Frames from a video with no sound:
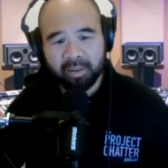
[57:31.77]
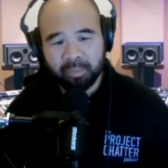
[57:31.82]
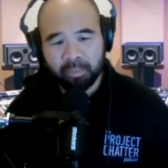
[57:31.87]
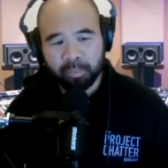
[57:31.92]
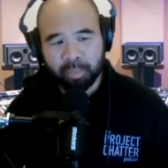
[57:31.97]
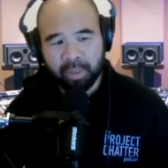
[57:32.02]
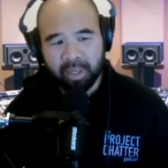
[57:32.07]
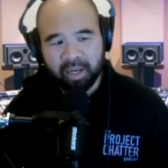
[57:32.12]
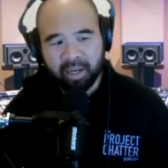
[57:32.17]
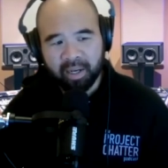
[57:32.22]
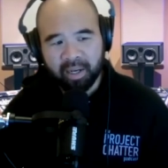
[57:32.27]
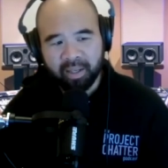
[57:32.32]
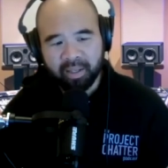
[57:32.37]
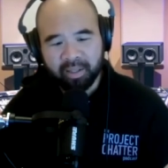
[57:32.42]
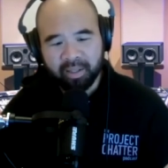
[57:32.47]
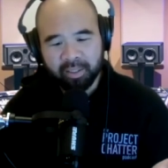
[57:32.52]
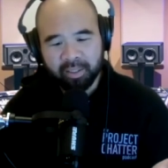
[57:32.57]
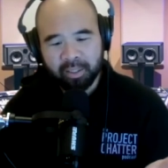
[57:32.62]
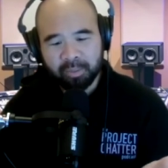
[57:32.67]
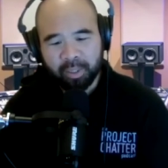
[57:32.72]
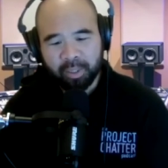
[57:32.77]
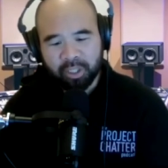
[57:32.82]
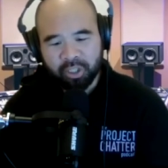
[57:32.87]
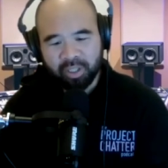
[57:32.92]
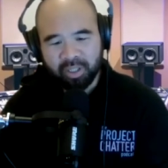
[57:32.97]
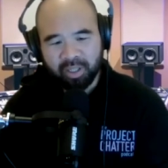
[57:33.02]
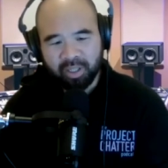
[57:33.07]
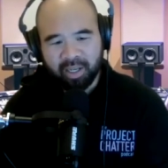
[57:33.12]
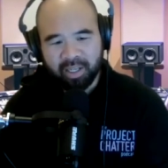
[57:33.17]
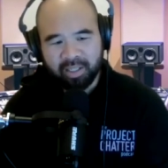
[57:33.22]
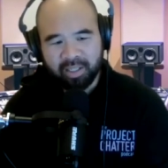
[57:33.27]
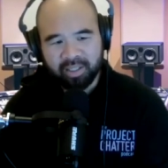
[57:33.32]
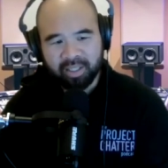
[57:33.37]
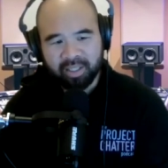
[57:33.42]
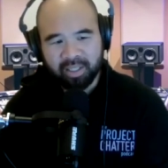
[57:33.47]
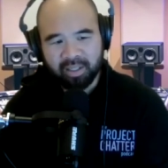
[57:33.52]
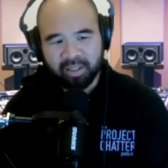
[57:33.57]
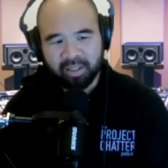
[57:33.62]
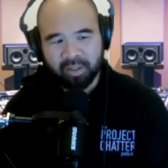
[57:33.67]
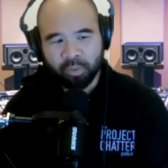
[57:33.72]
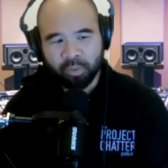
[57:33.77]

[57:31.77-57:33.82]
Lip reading: by specializing,